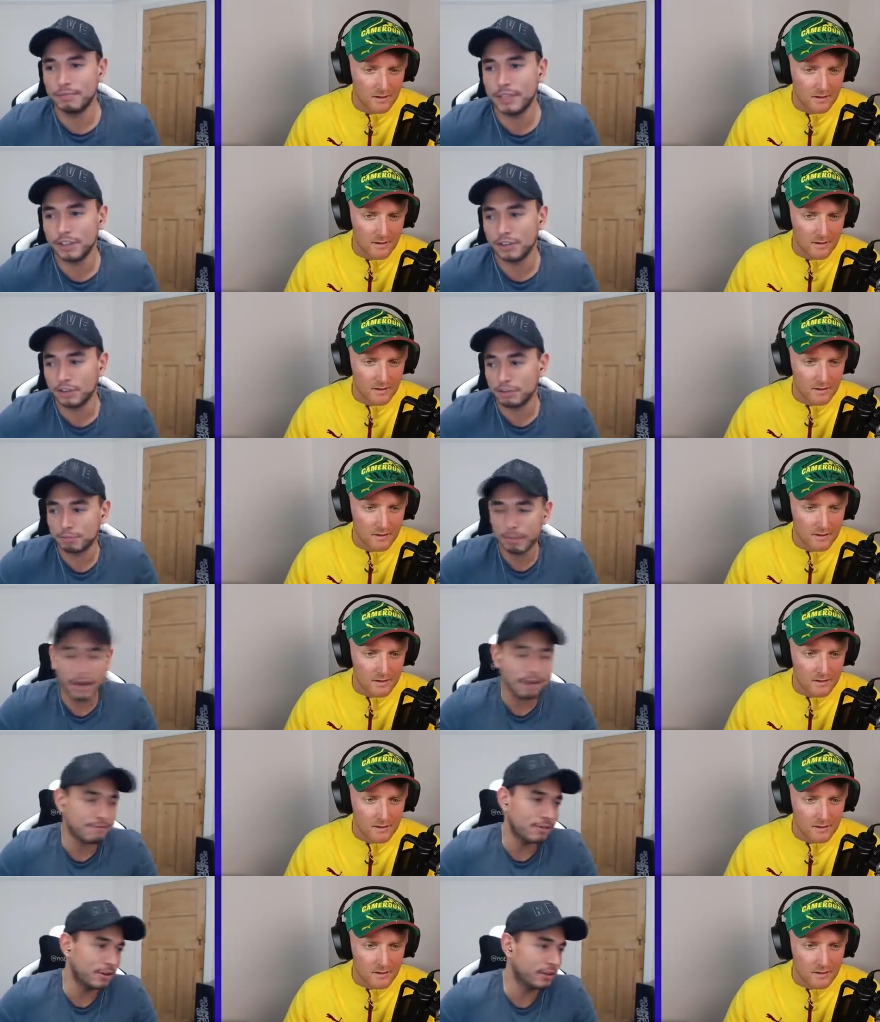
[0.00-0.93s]

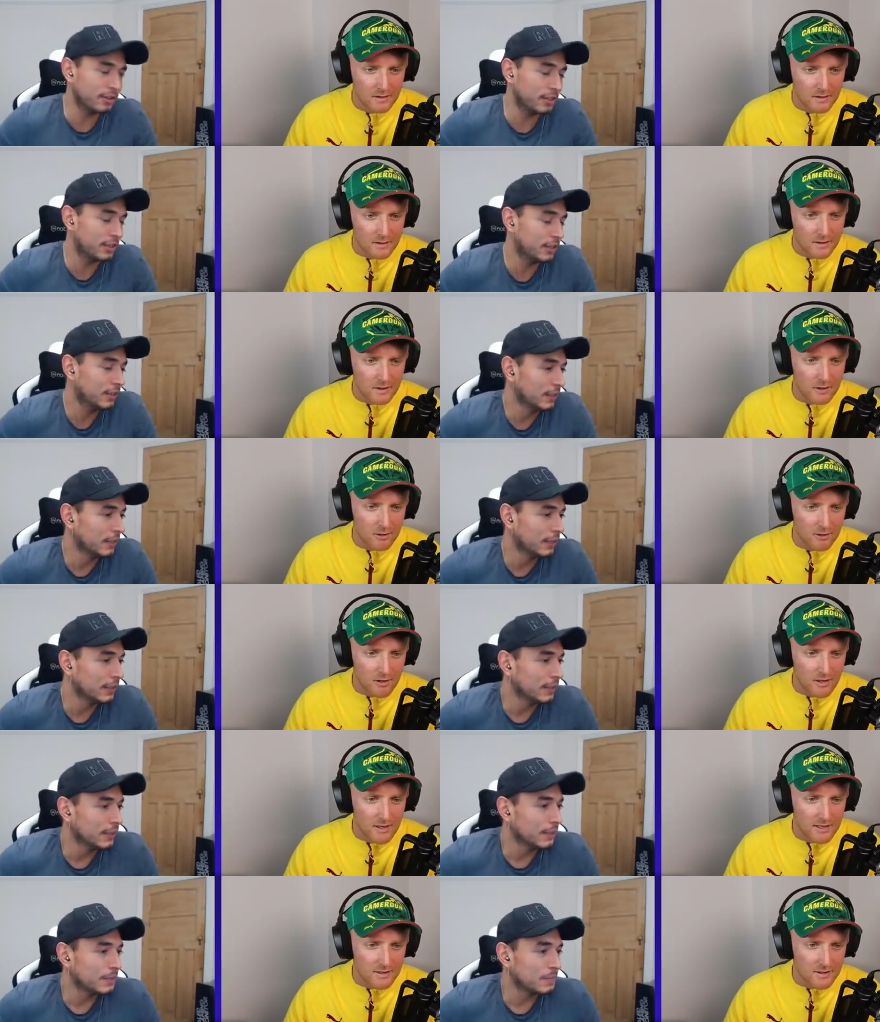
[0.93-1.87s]
Speaker 1: disrespectful, isn't it? All
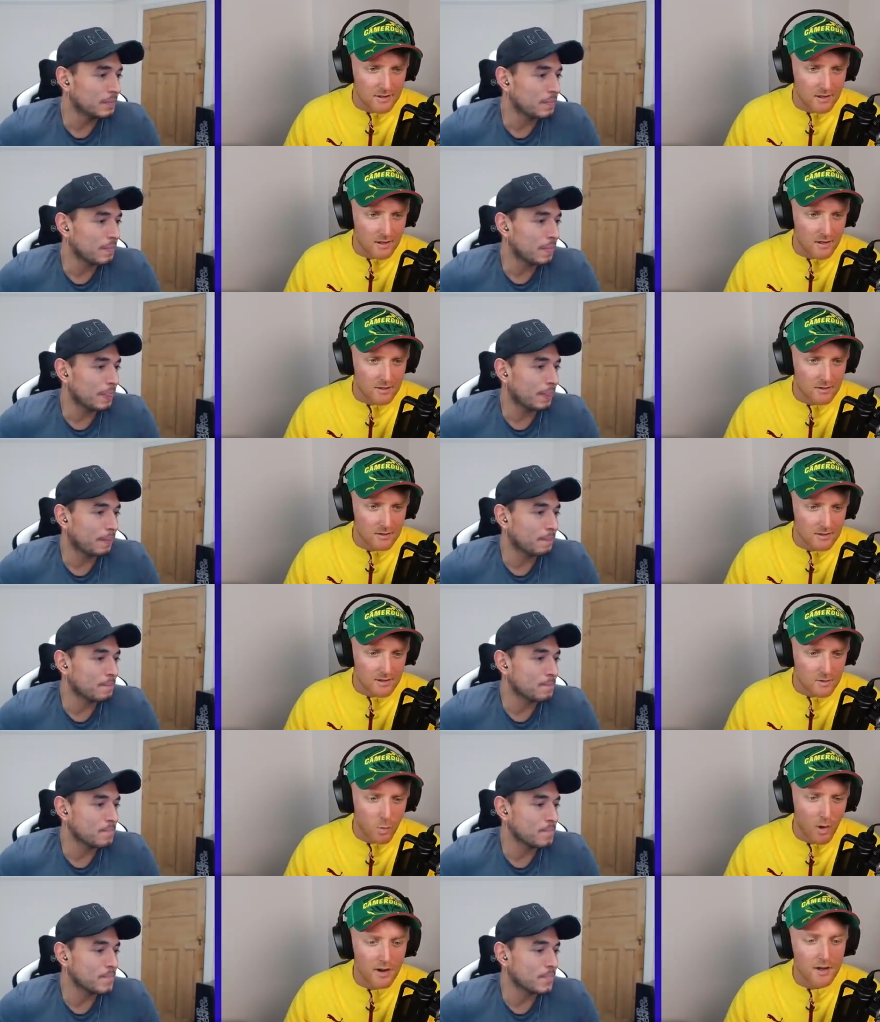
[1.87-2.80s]
right, so
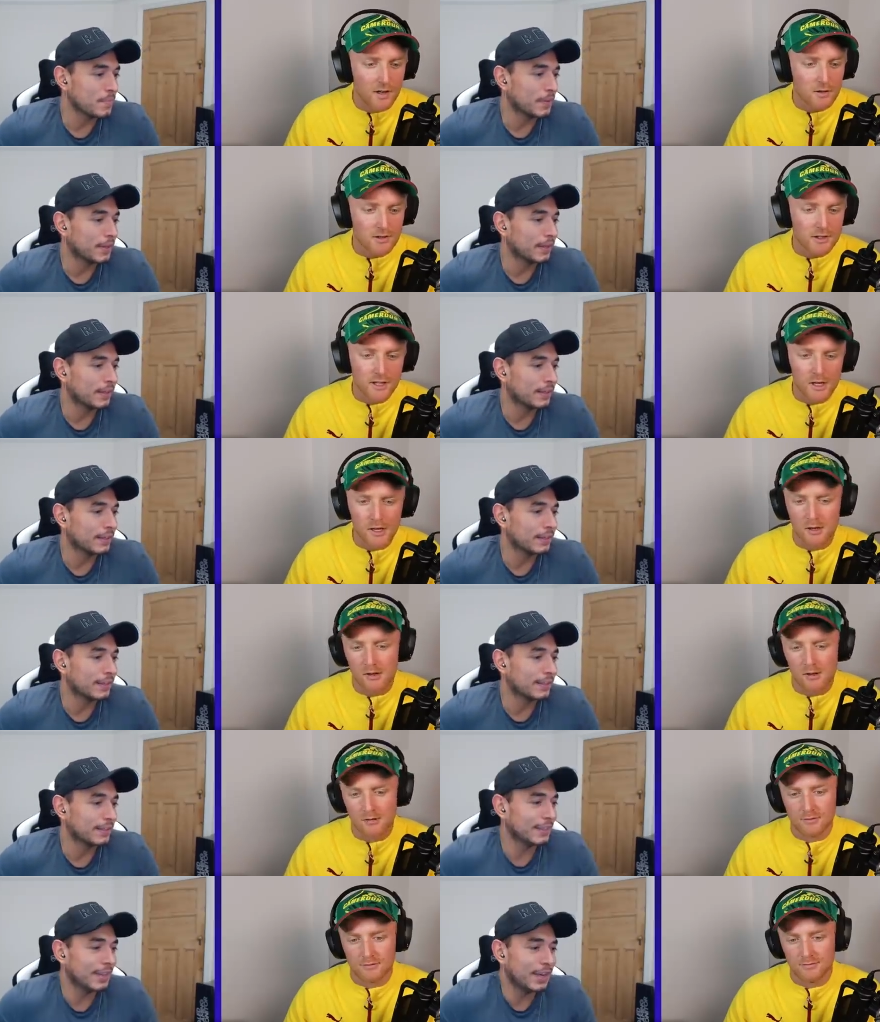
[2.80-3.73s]
Speaker 2: it's one nil to
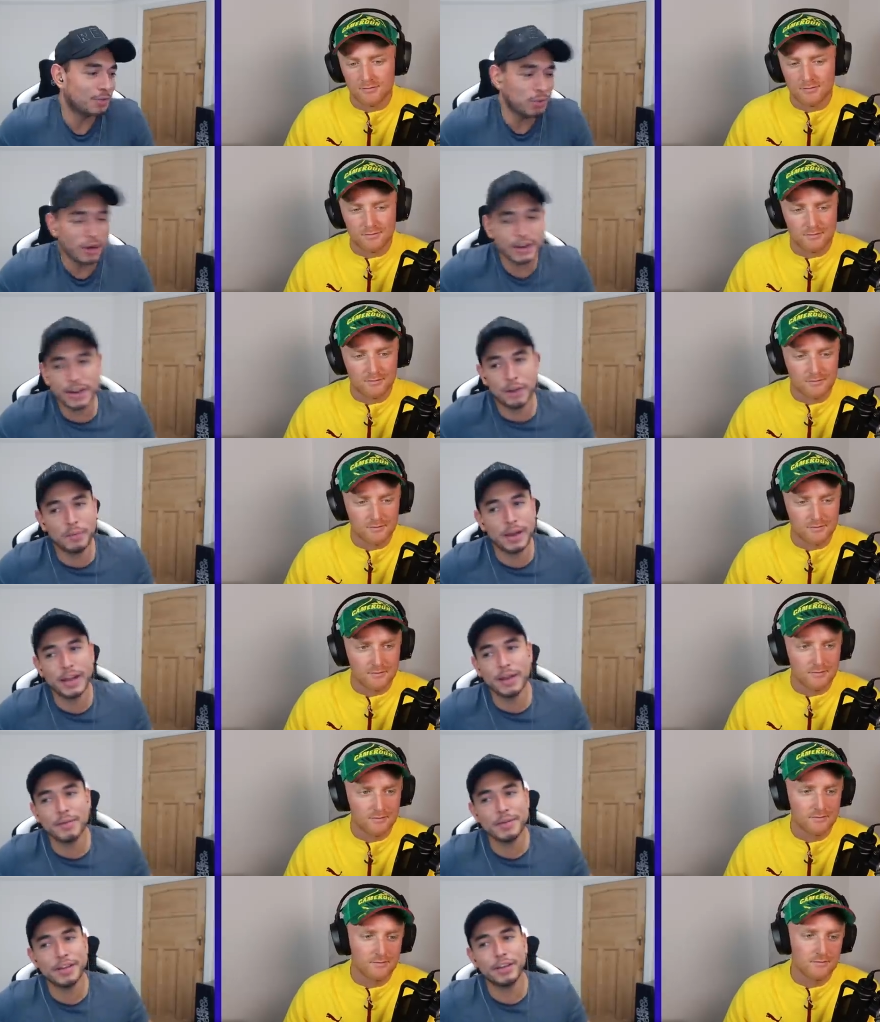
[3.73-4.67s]
you. It's
Speaker 1: one nil,
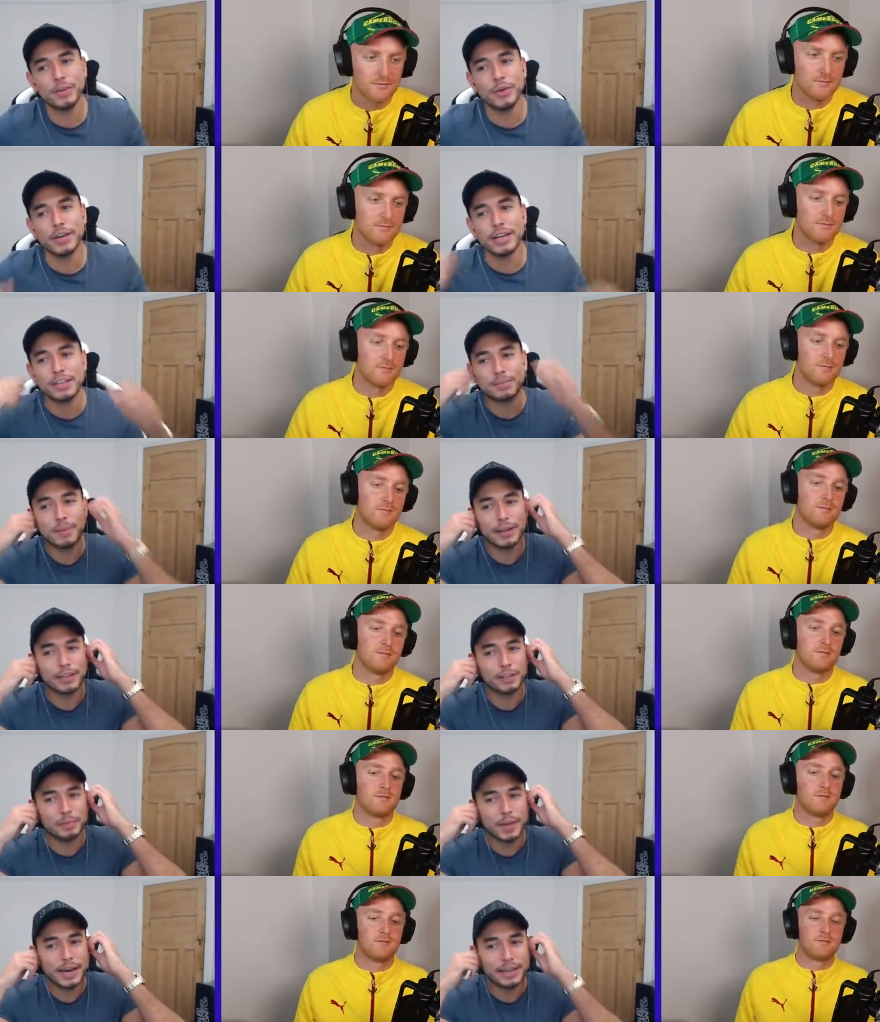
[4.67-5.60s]
mate. I mean, you wouldn't expect
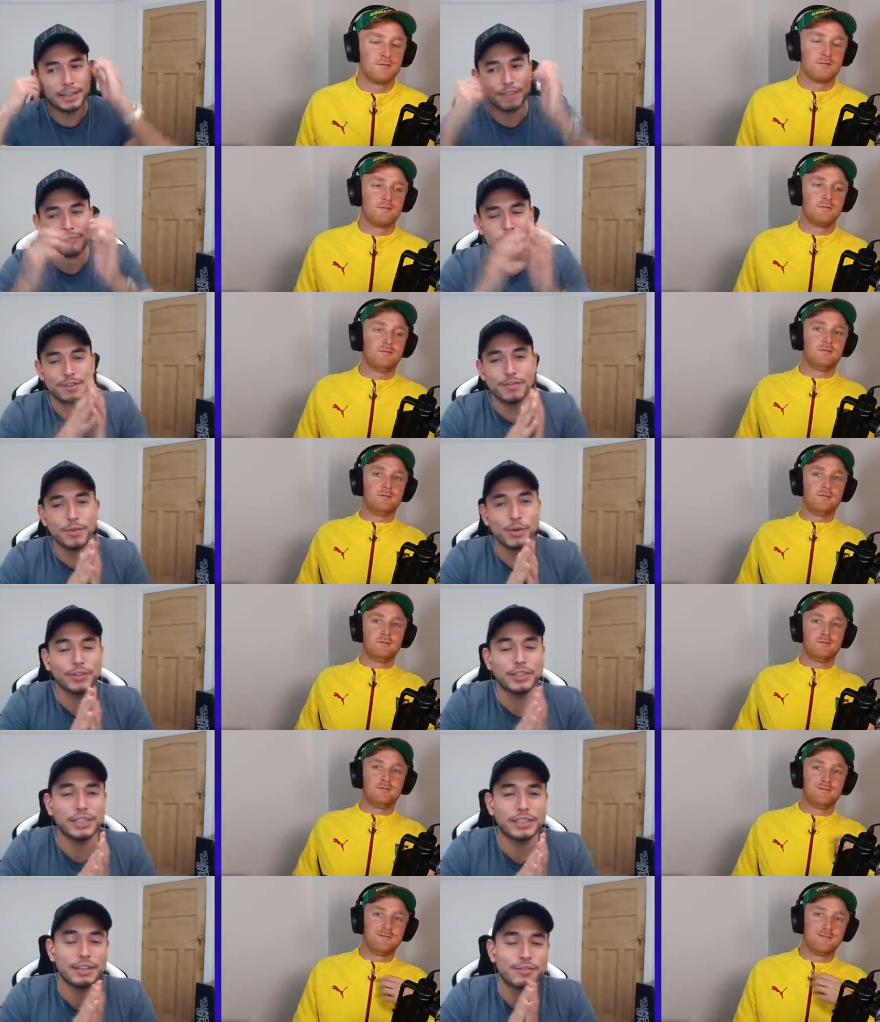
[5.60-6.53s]
it to be any different. If it was
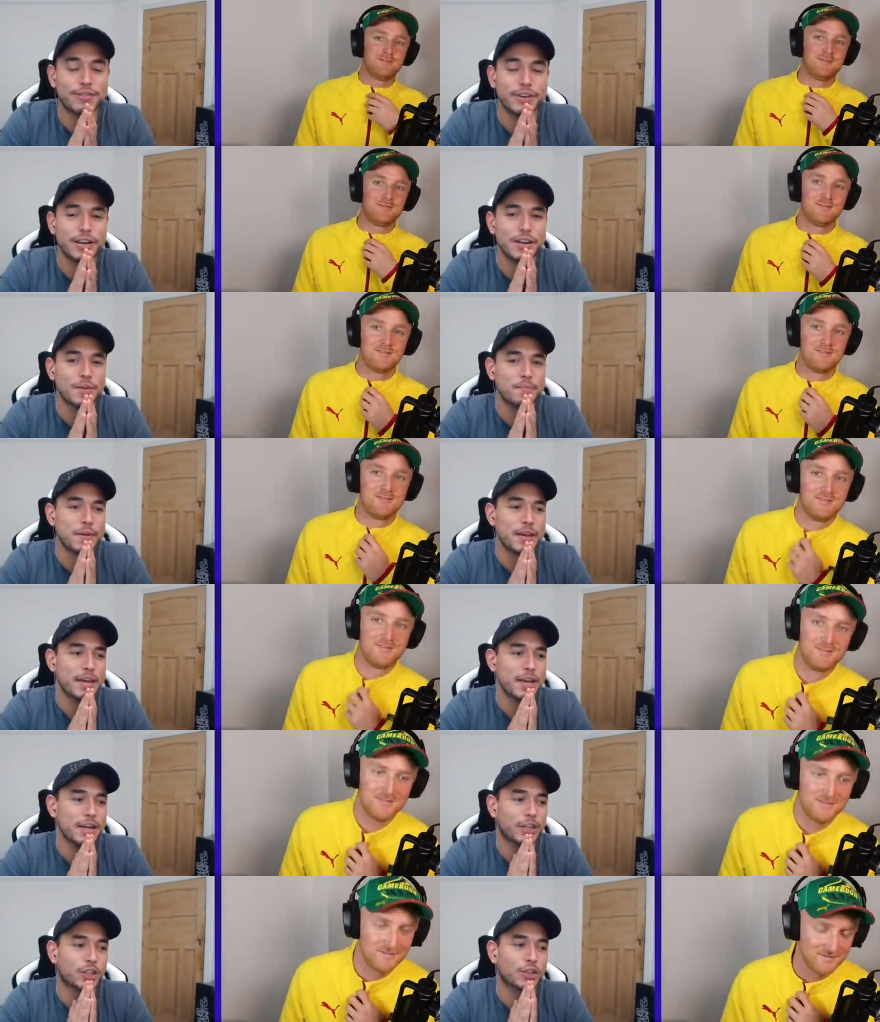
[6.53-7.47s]
any different, it would
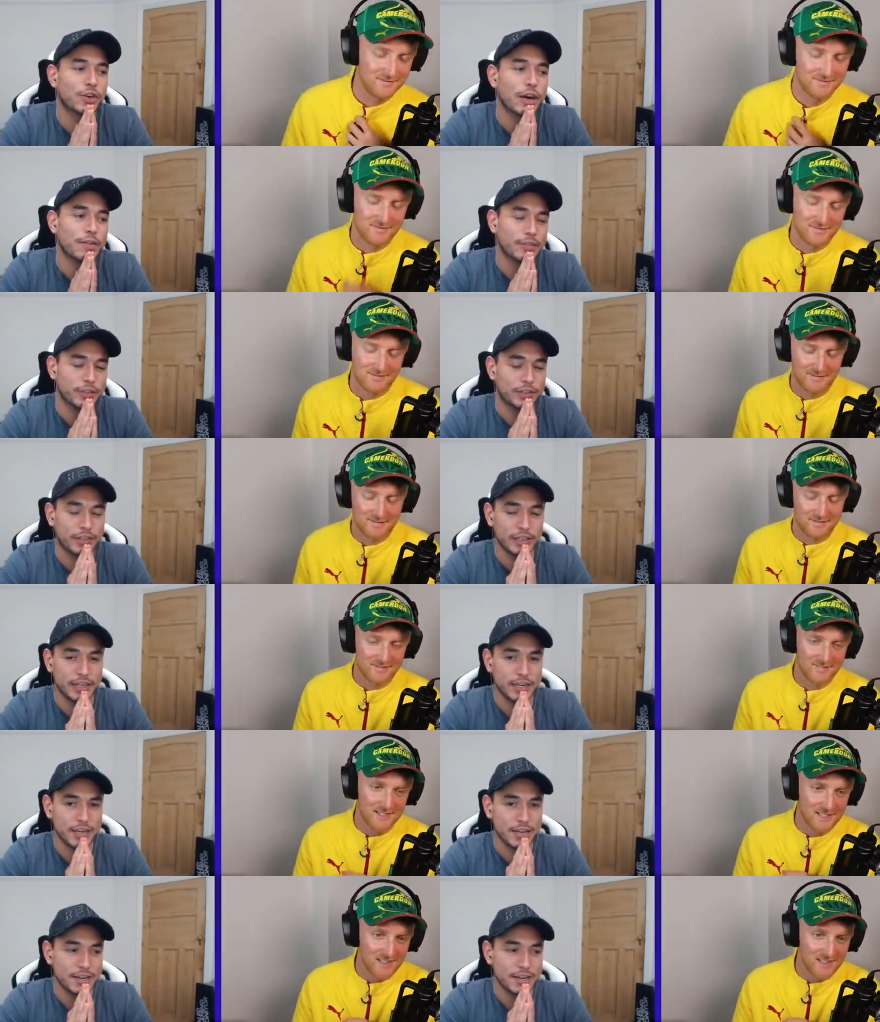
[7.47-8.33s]
be a travesty.